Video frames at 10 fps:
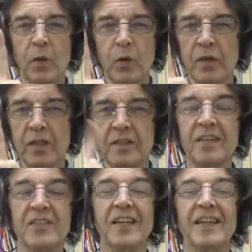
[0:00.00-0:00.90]
Good
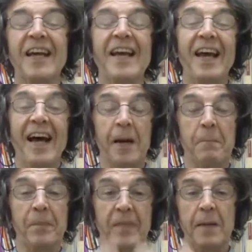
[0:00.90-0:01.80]
decision.
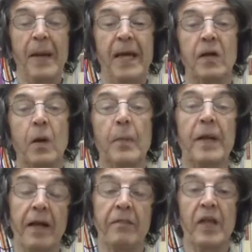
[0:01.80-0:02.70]
They make an
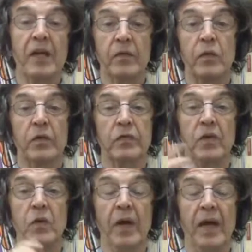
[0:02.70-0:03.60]
omelette, and then of course
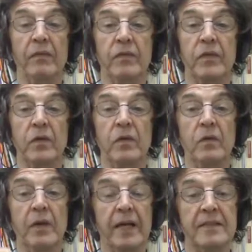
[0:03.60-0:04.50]
you have to
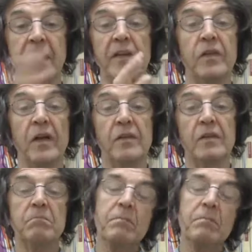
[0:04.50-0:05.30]
assess it.